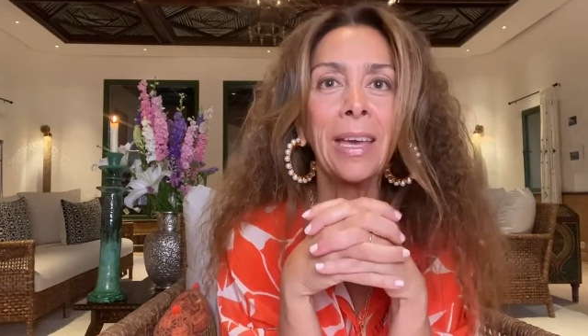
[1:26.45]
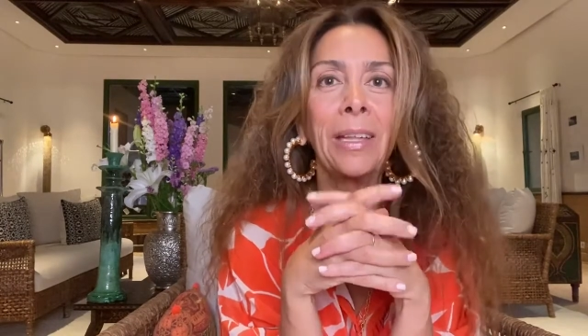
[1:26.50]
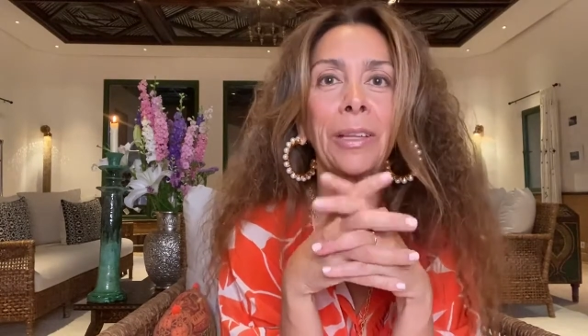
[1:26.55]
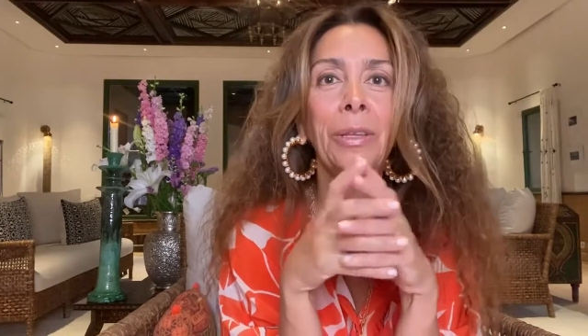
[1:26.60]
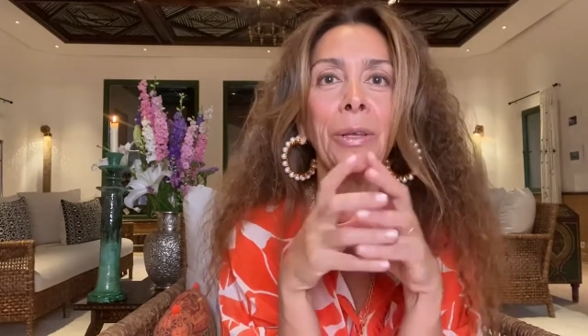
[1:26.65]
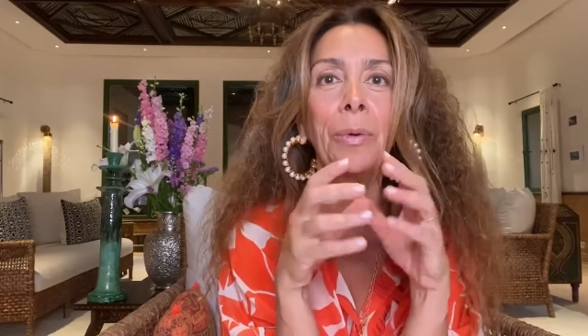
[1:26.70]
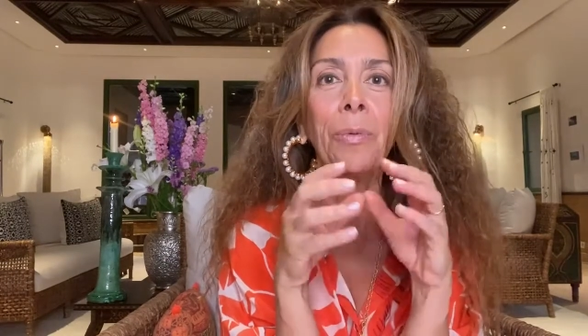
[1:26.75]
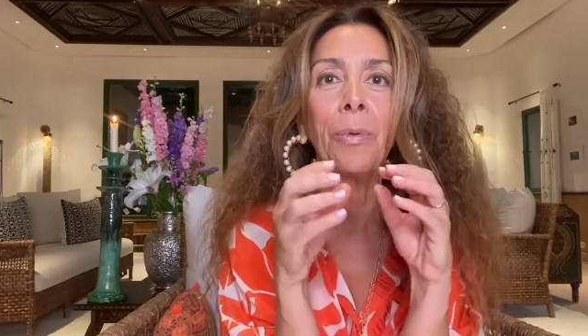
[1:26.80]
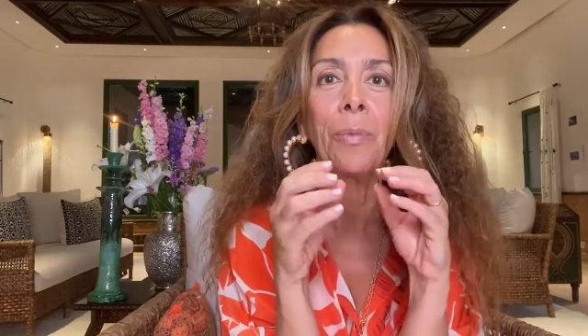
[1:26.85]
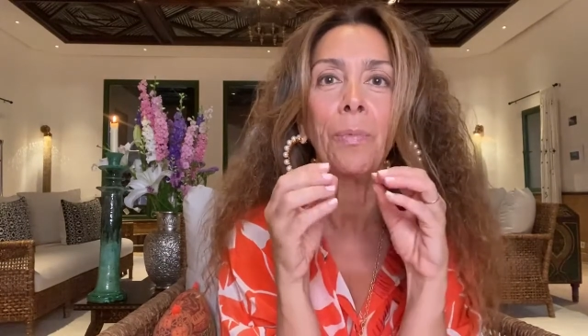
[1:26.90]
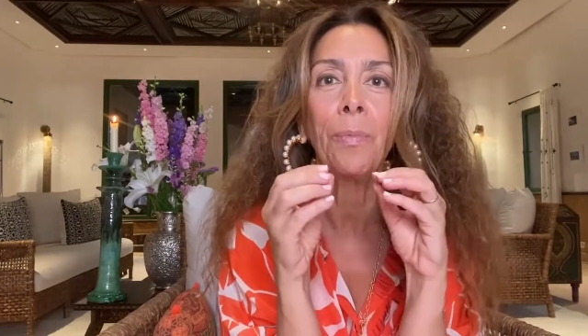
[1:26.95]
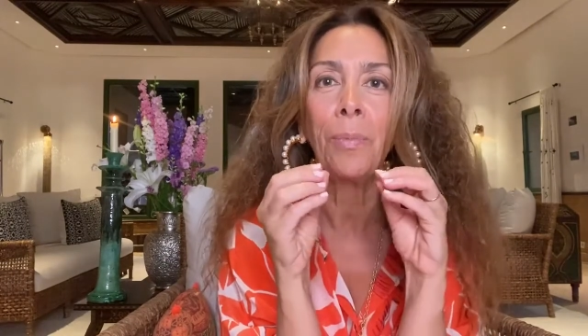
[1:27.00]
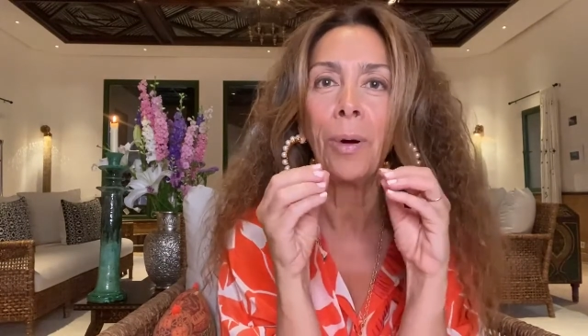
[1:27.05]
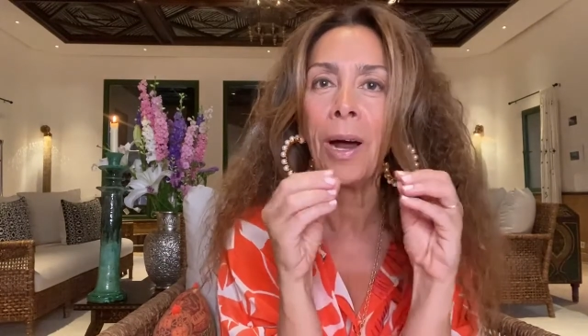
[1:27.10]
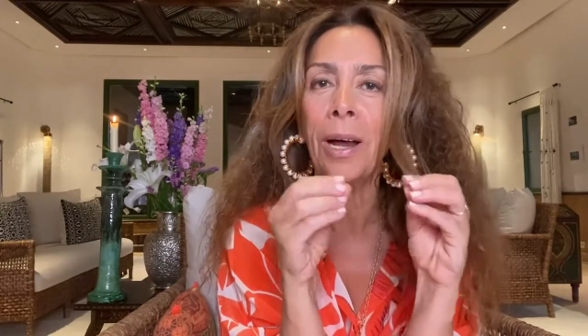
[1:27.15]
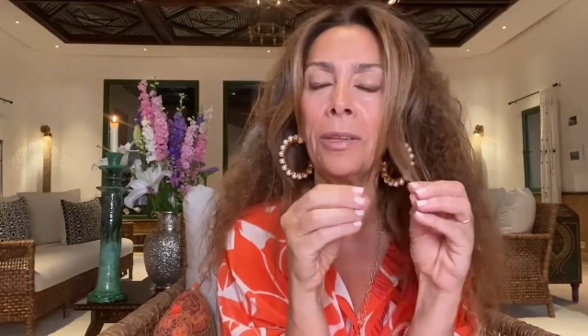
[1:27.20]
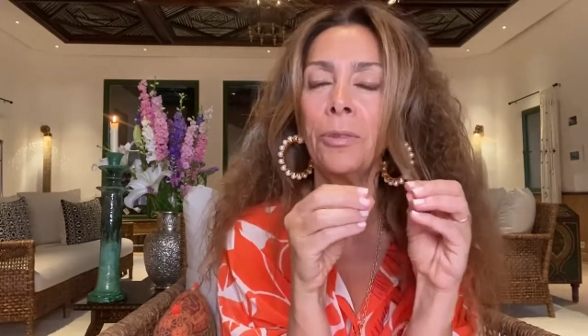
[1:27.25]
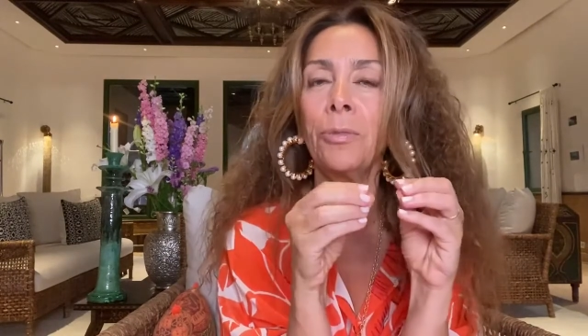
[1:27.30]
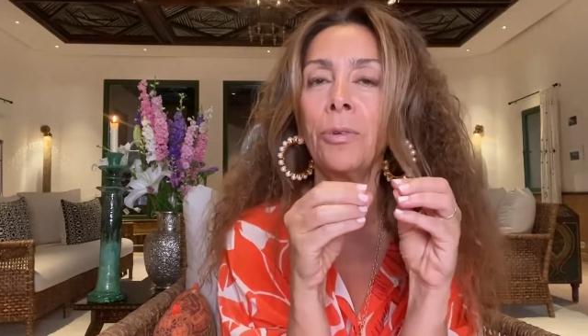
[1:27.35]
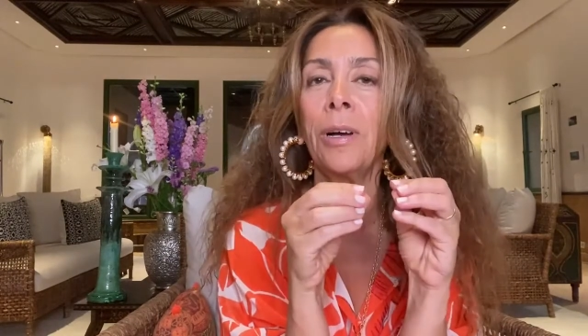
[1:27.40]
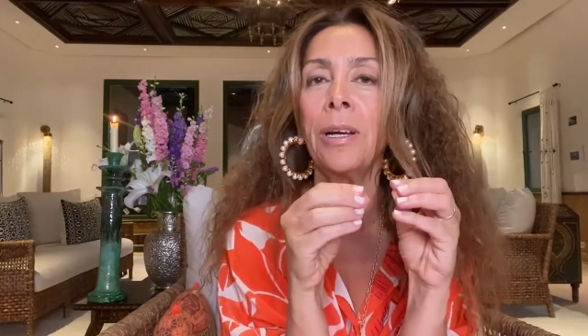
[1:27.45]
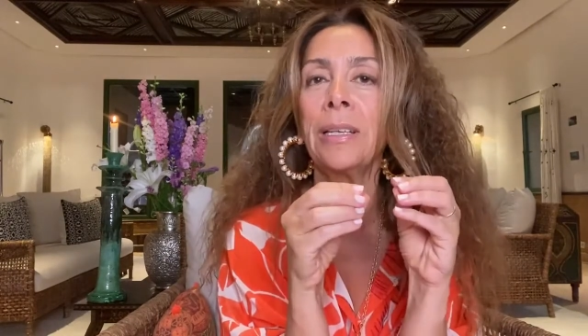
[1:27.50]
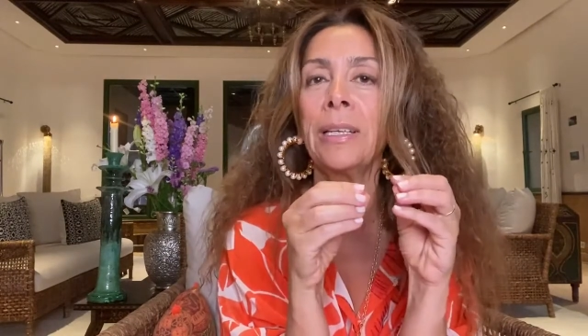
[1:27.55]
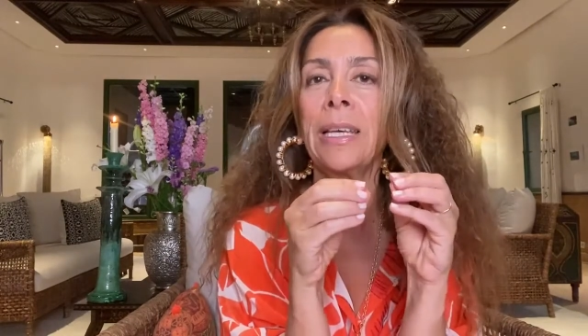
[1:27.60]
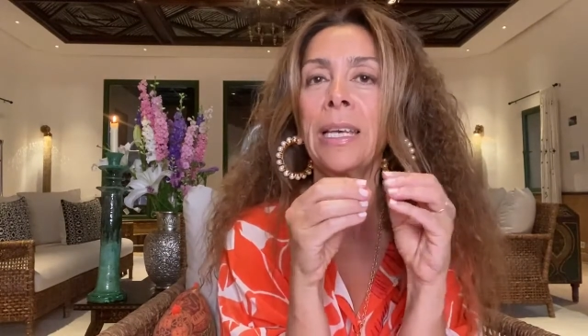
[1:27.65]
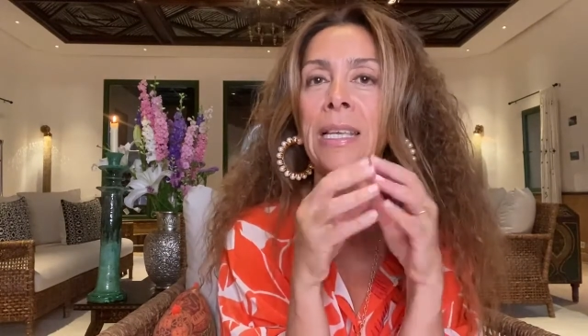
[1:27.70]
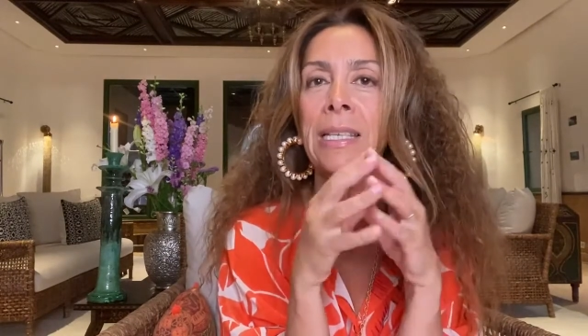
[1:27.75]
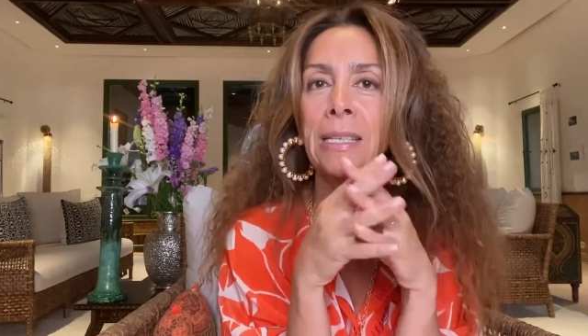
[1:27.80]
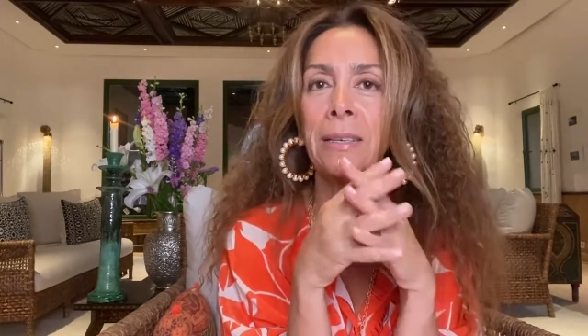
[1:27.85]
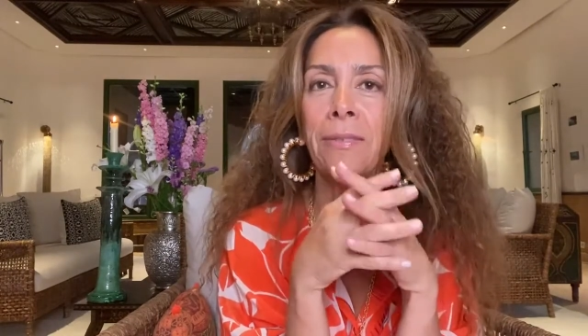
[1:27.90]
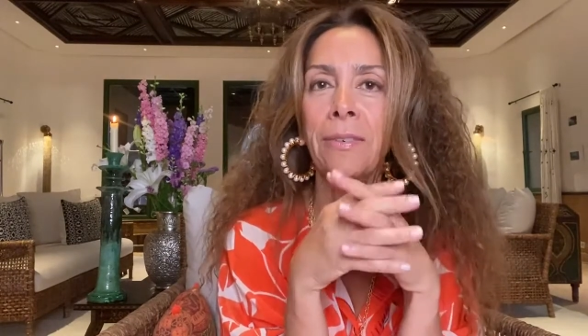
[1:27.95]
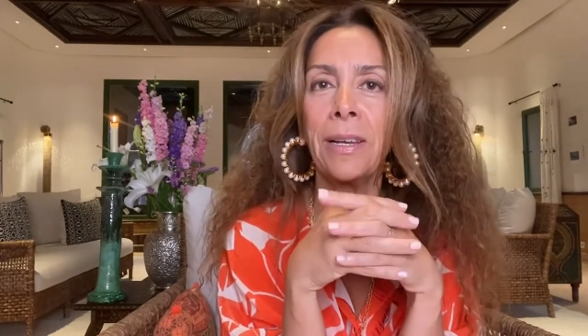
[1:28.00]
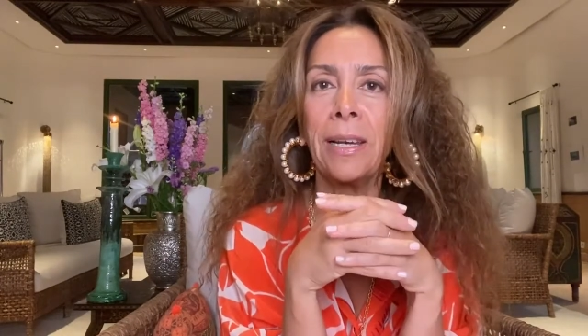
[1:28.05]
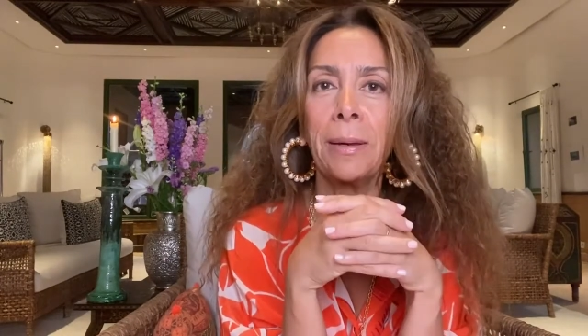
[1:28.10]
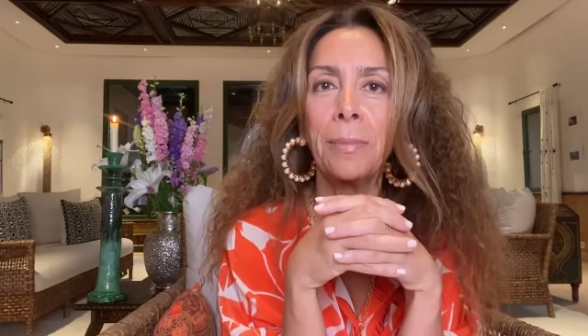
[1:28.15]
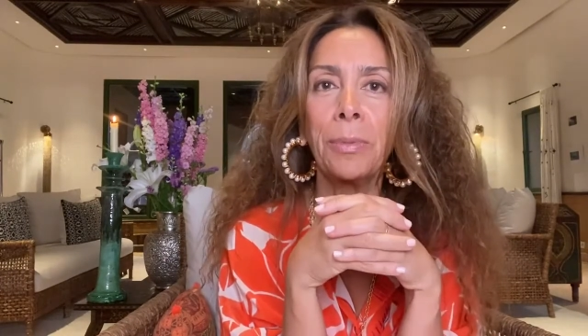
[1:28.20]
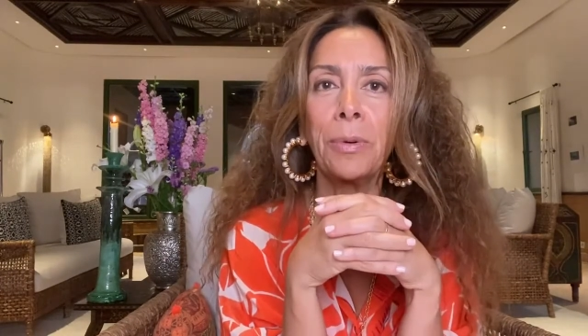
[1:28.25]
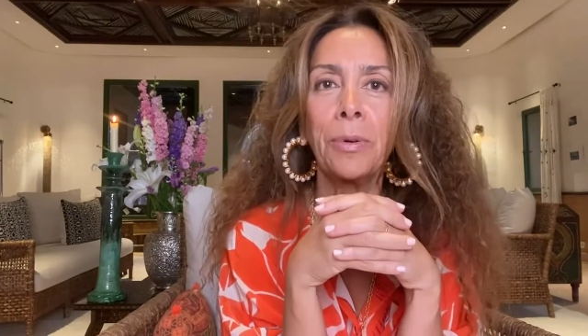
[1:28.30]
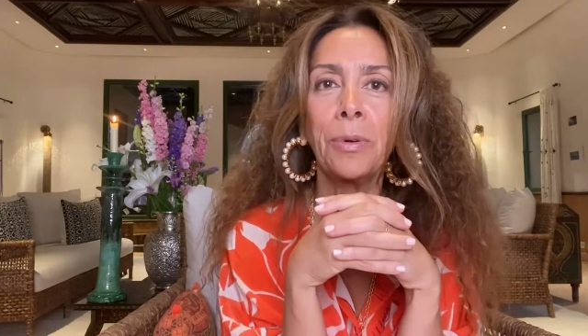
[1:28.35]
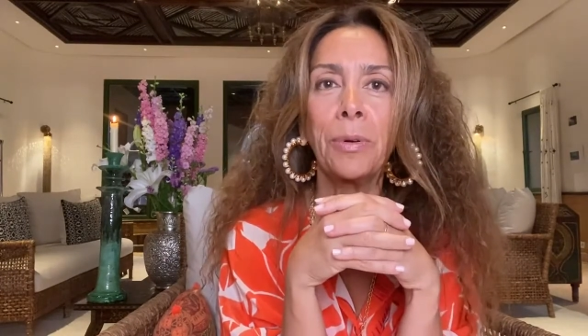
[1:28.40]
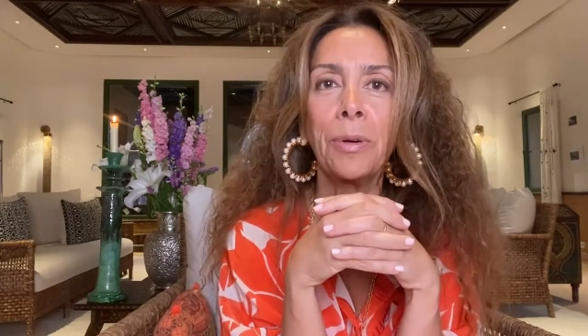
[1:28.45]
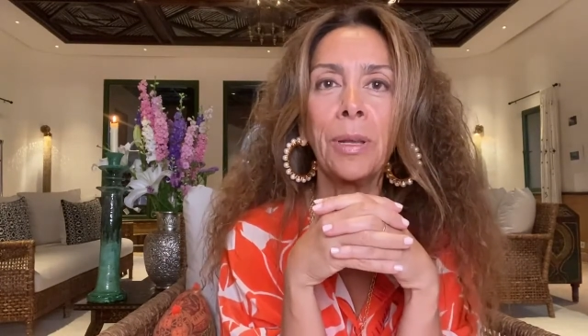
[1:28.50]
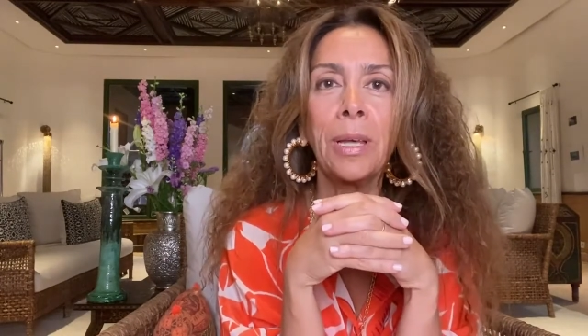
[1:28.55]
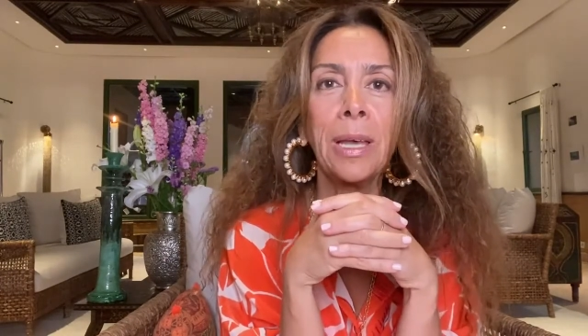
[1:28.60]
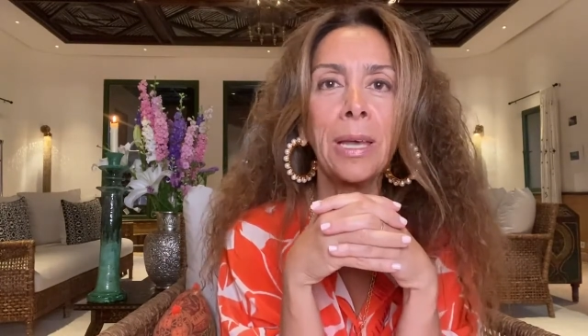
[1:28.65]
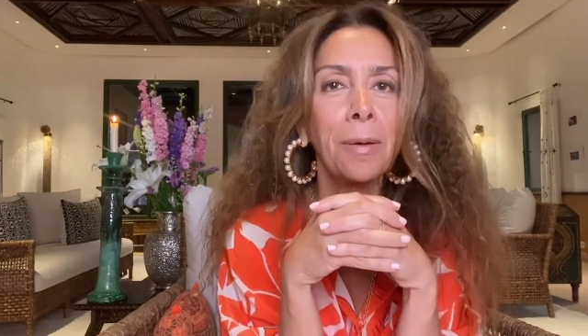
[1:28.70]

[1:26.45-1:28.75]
The part one is available.